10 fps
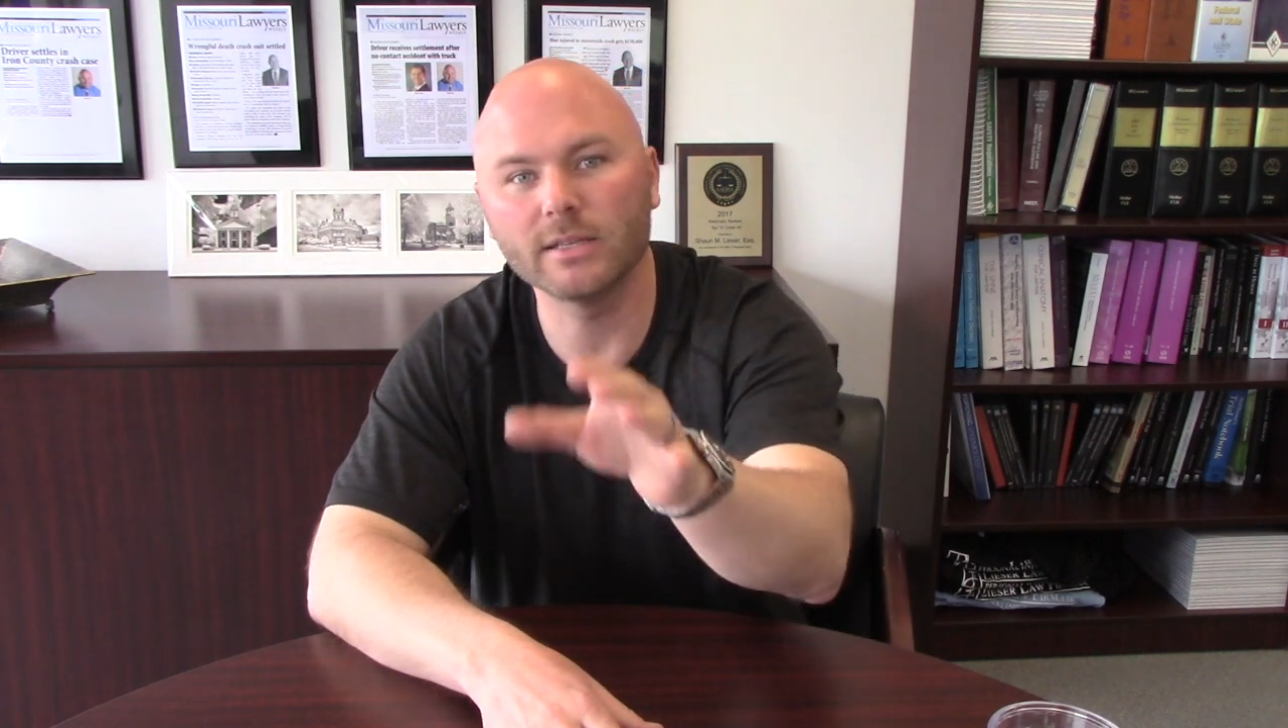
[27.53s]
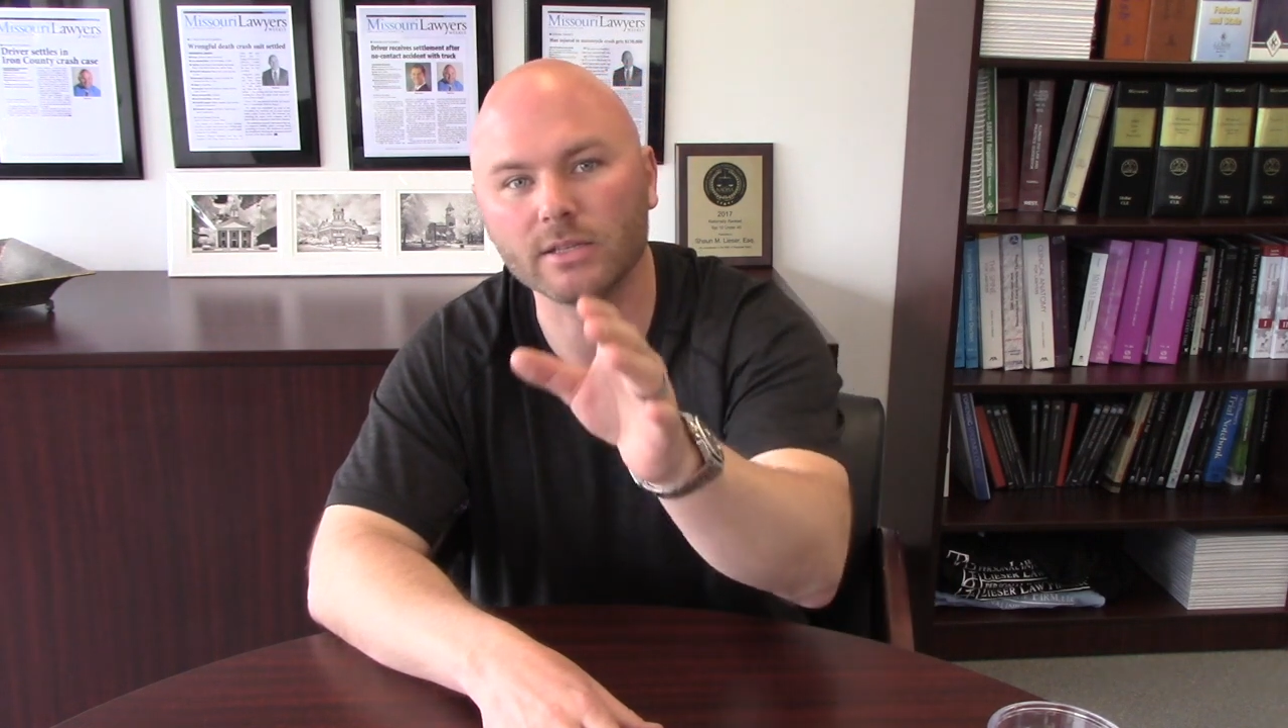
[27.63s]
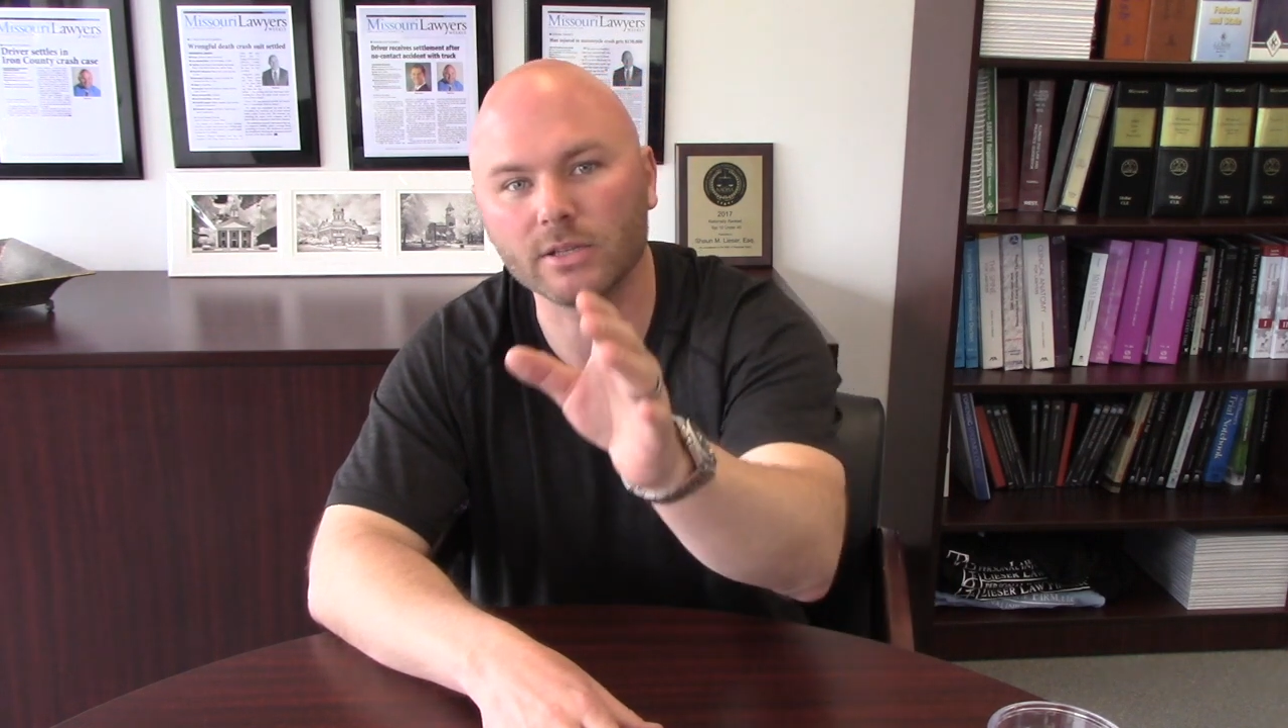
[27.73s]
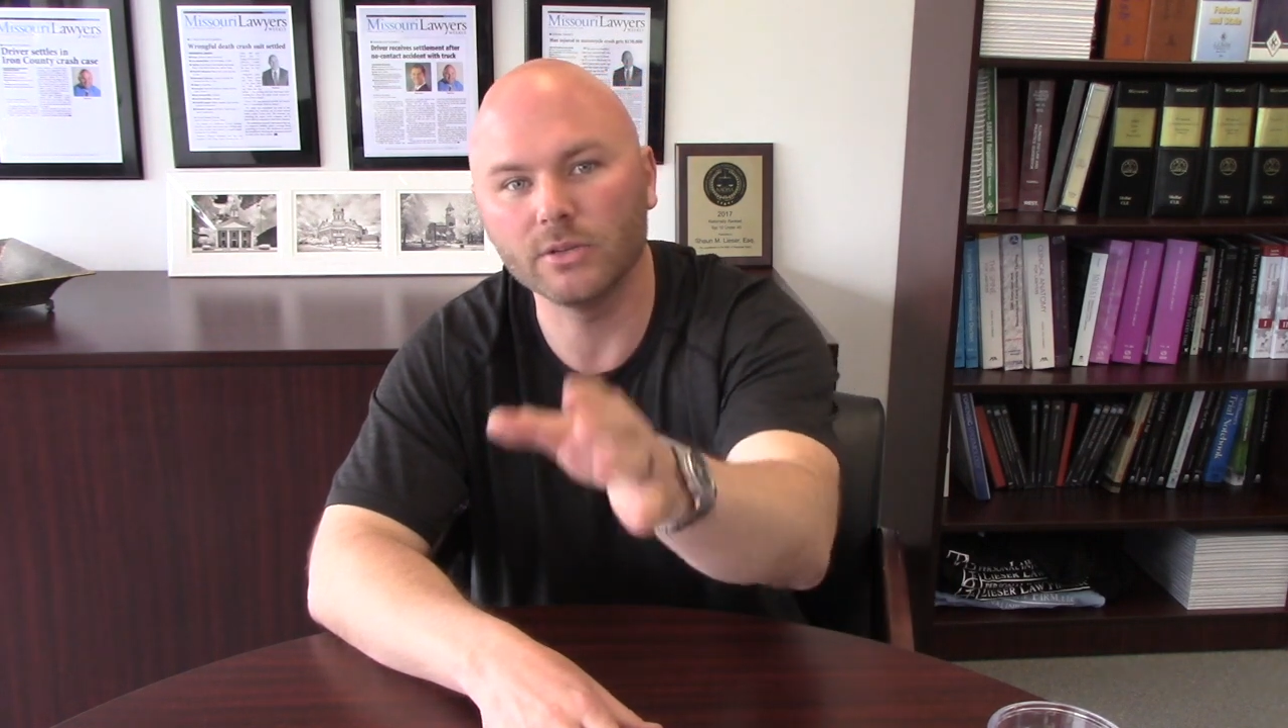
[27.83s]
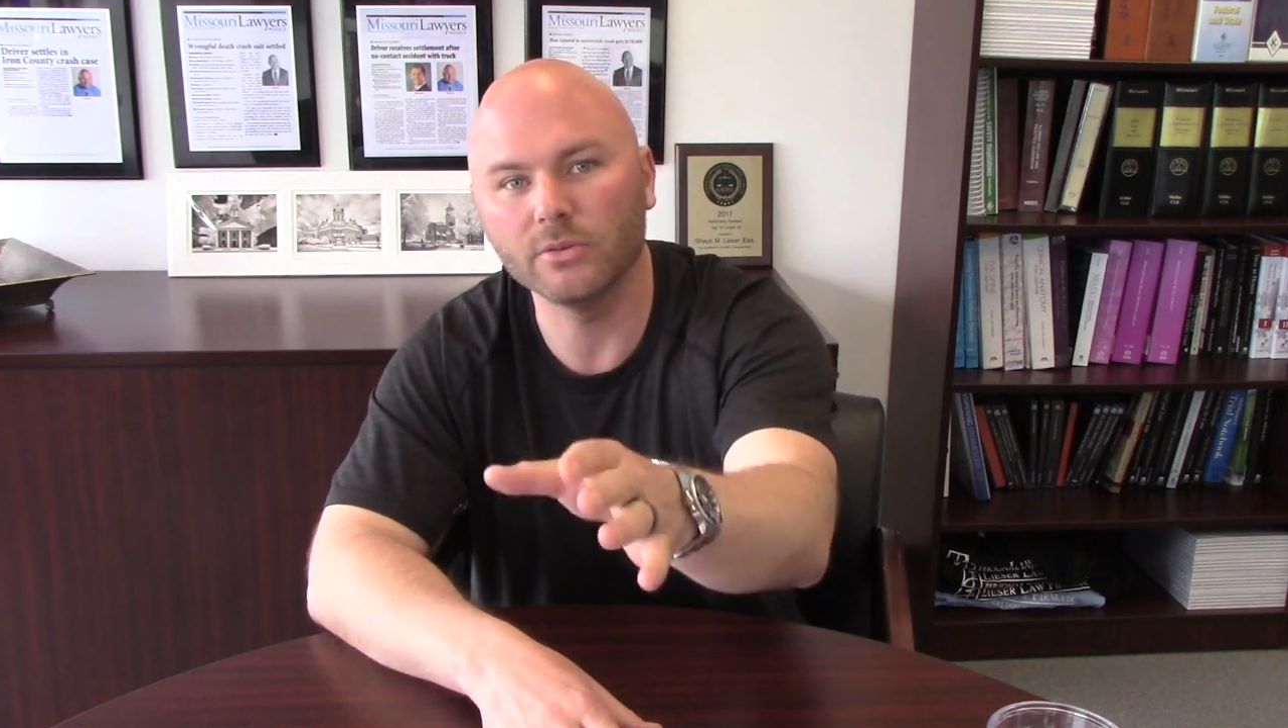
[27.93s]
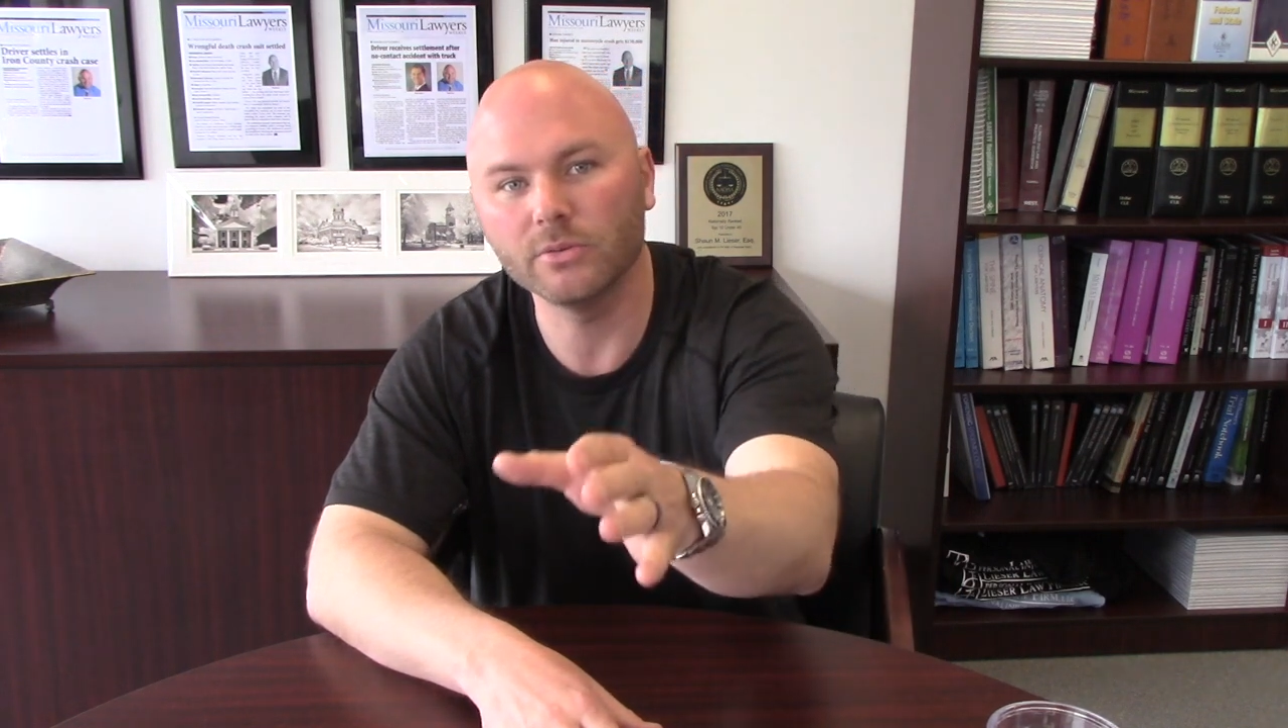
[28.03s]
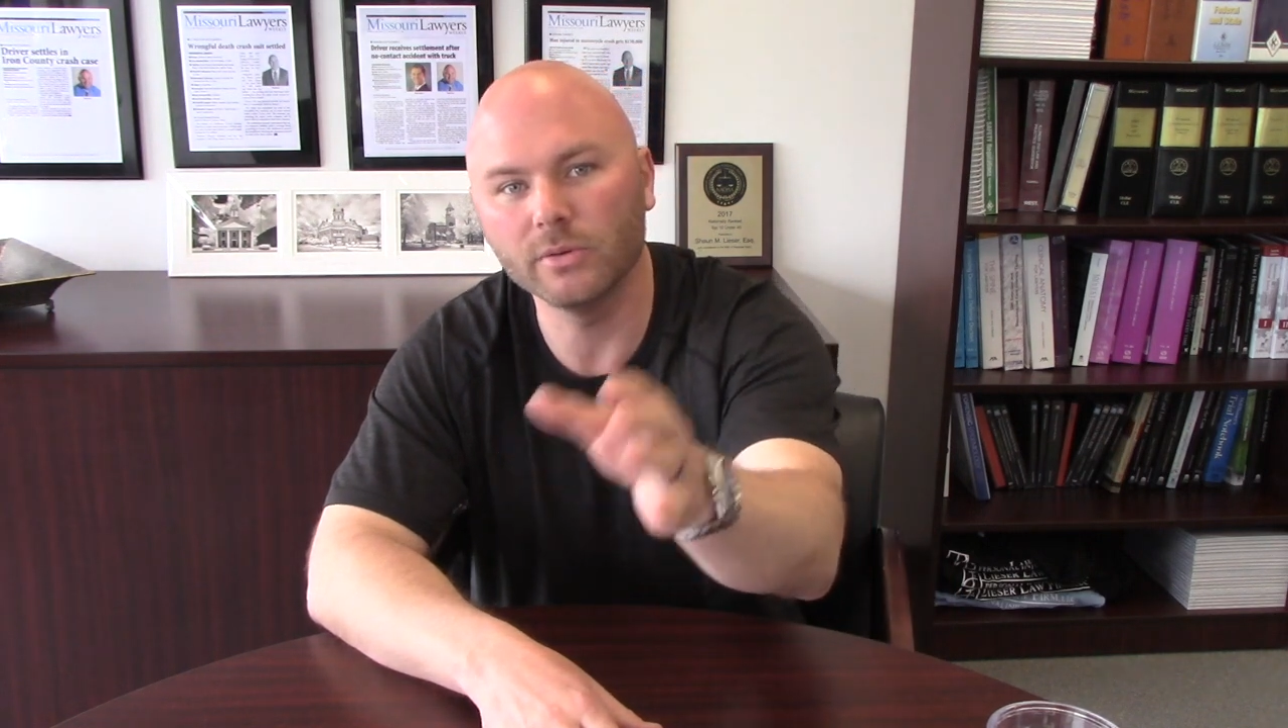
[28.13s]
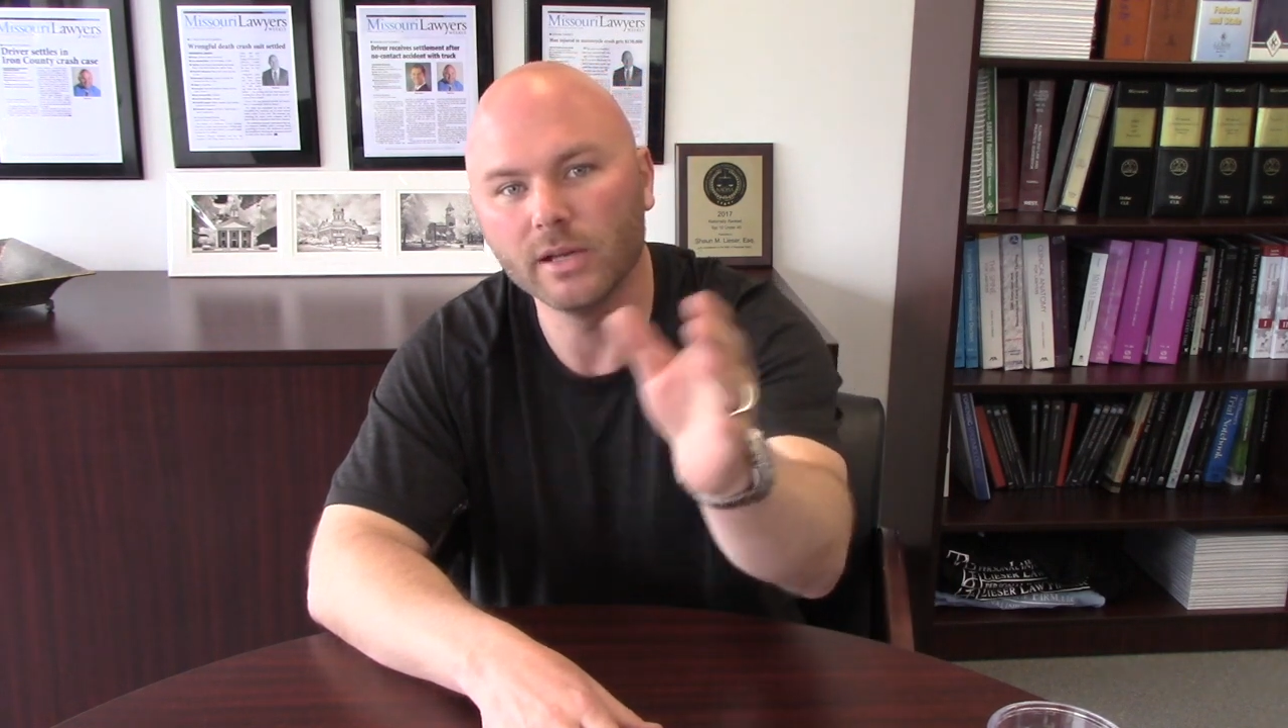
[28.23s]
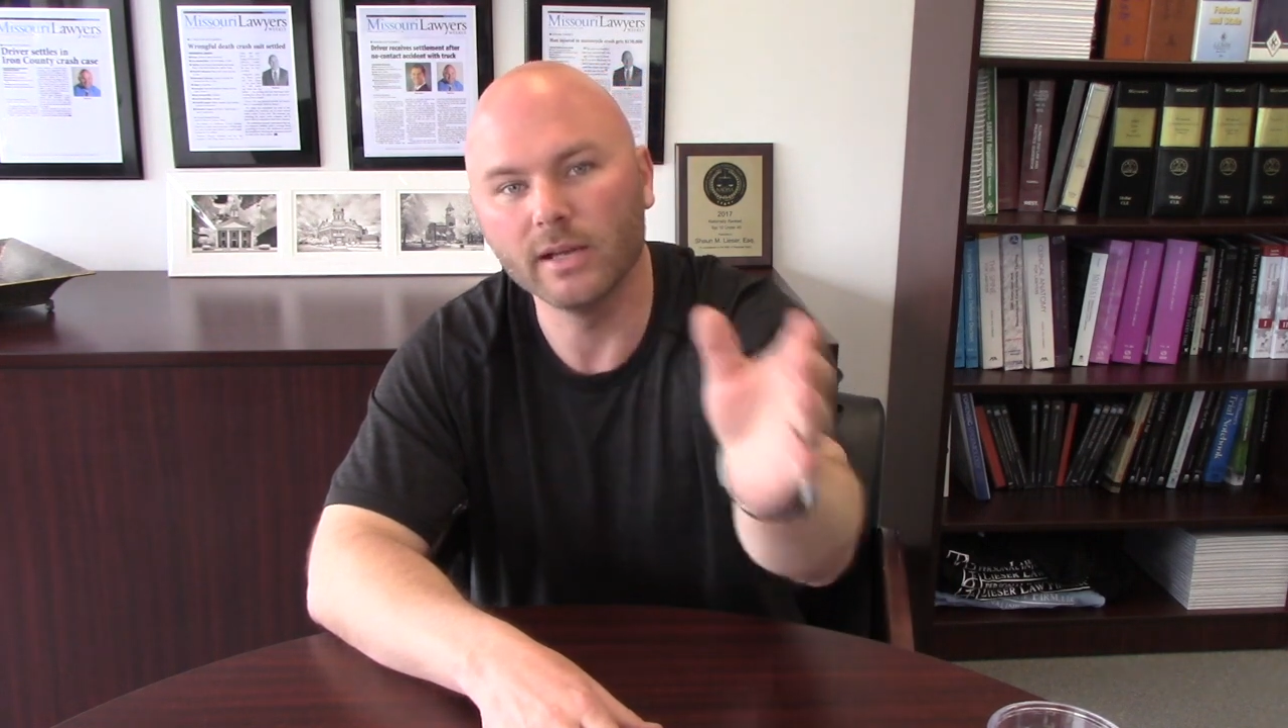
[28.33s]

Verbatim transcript: to you